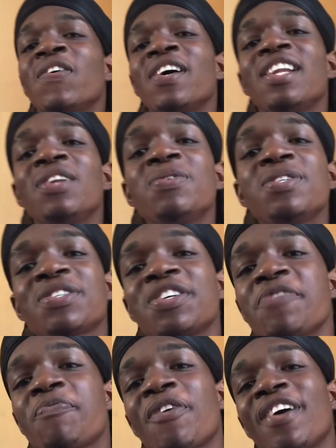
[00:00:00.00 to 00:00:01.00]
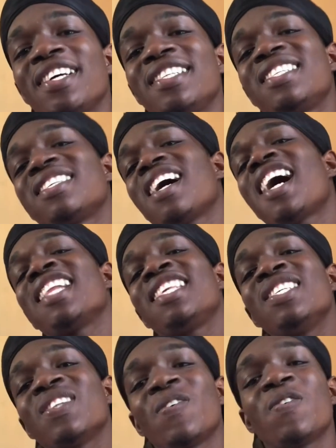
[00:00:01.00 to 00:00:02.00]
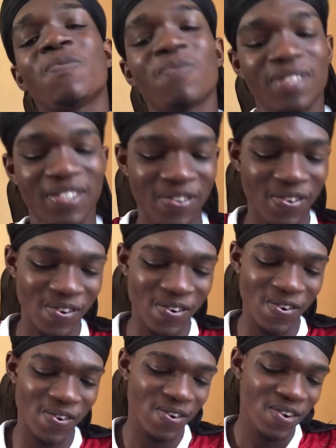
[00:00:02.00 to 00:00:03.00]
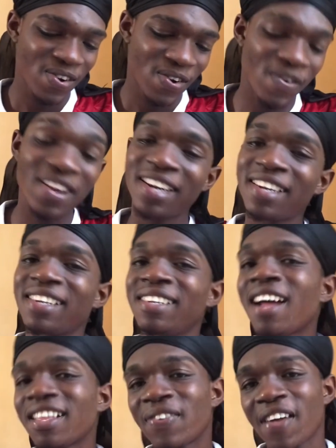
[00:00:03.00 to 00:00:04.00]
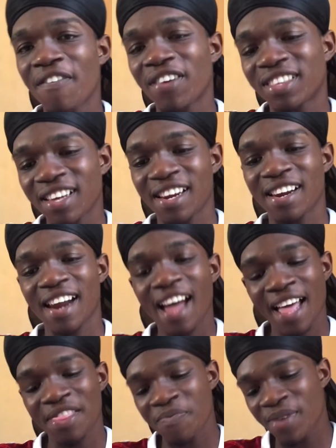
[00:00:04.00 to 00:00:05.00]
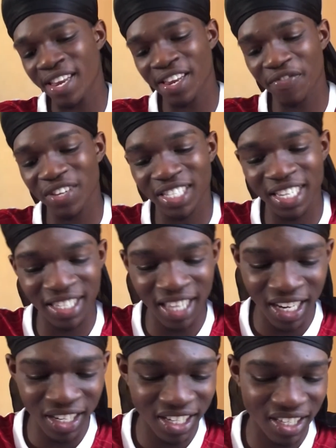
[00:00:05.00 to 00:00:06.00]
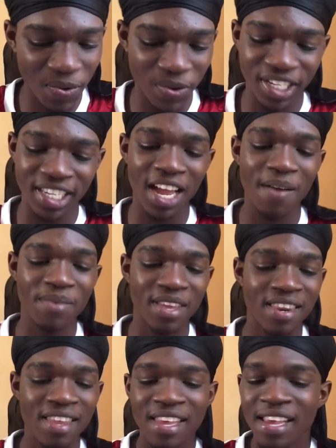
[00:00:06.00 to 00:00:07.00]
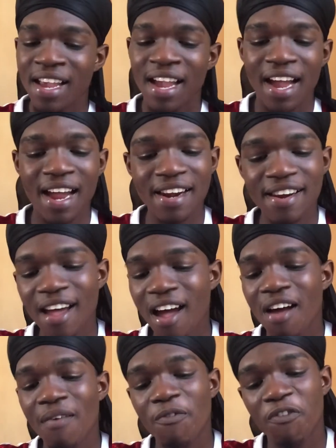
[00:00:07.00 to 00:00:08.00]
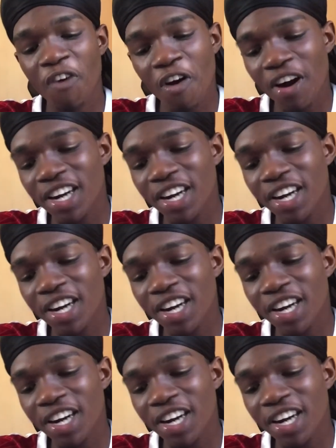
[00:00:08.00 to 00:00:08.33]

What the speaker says: lose 3 points at his home. So, well, not to Everton at the beginning of the season. I just don't see it happening. And for